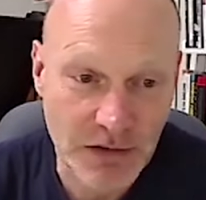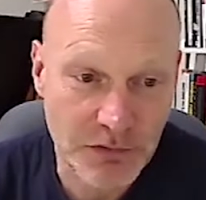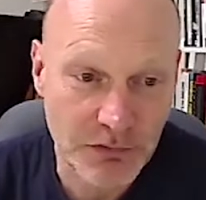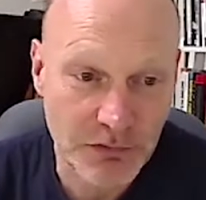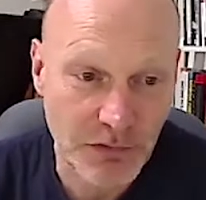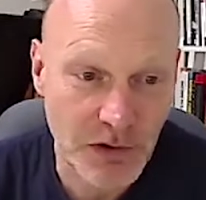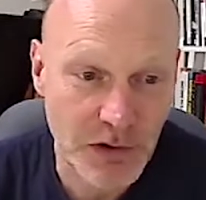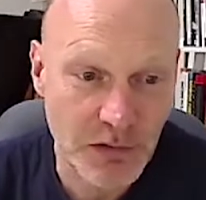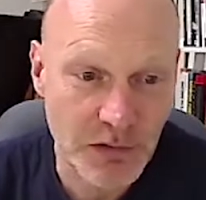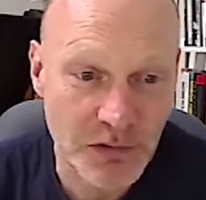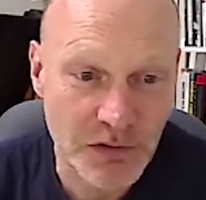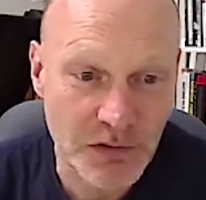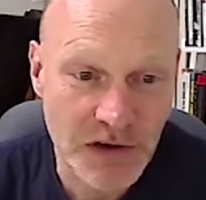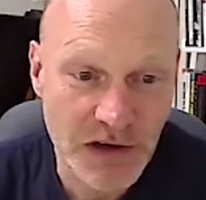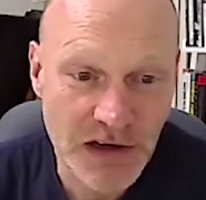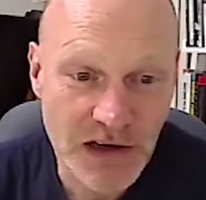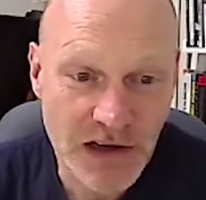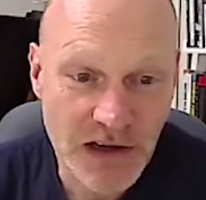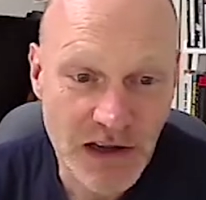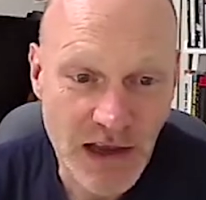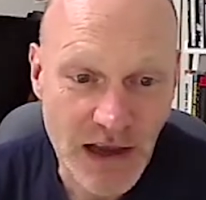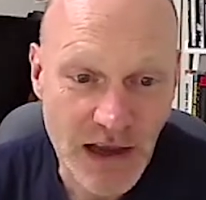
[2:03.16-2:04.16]
through
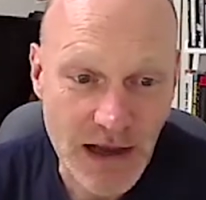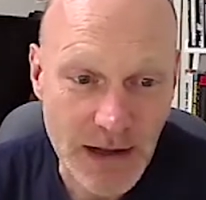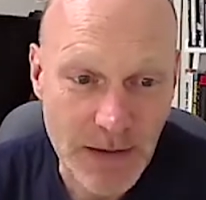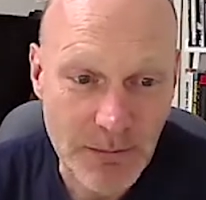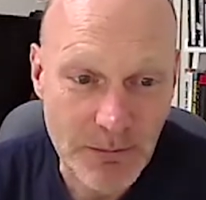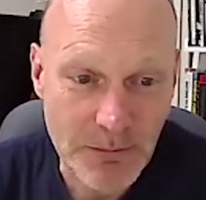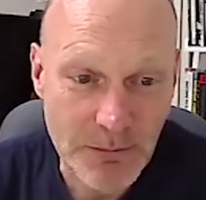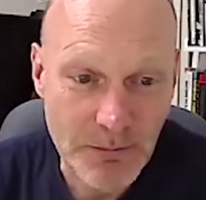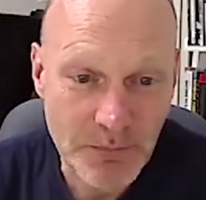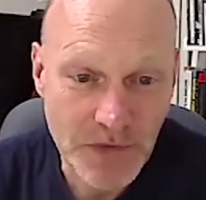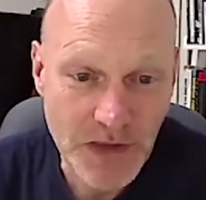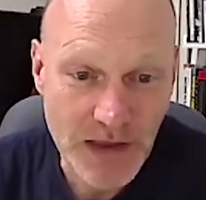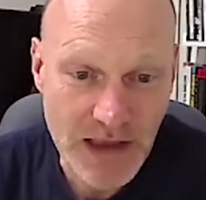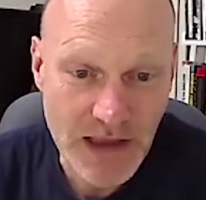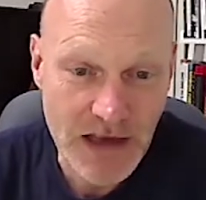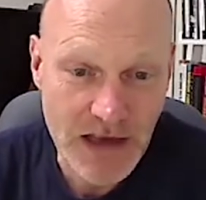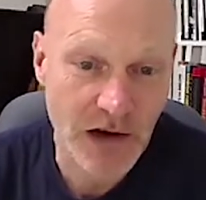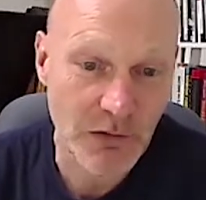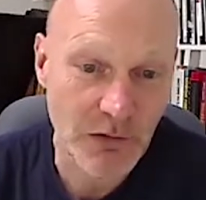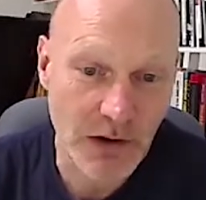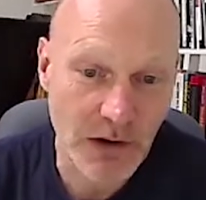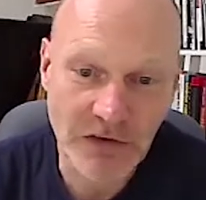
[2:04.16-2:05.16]
in
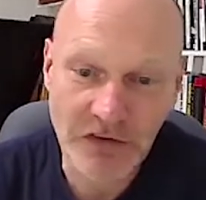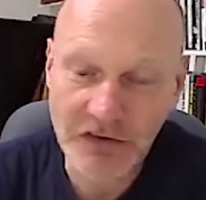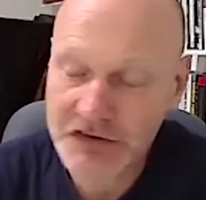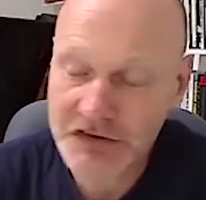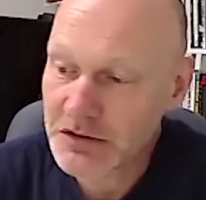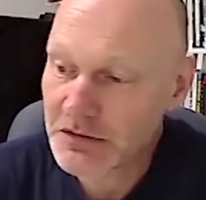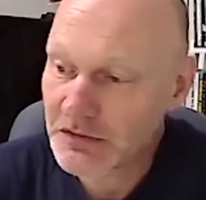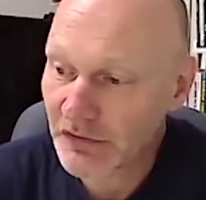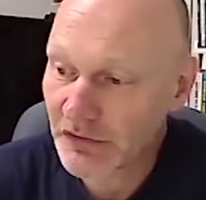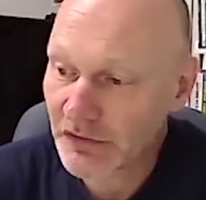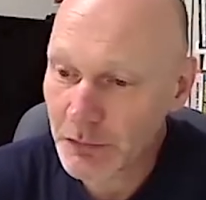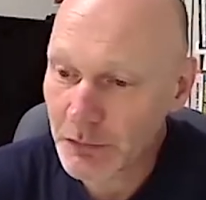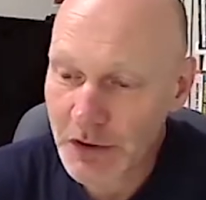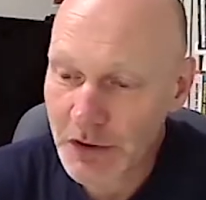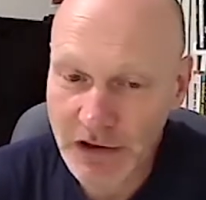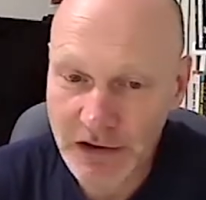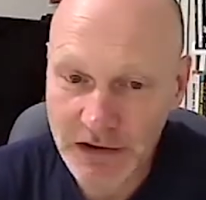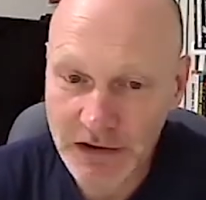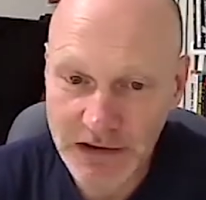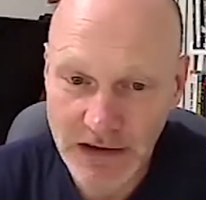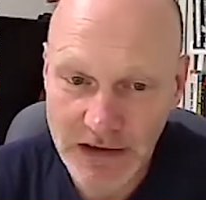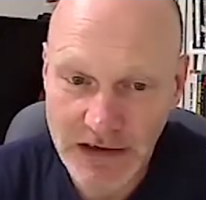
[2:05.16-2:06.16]
our own students' work.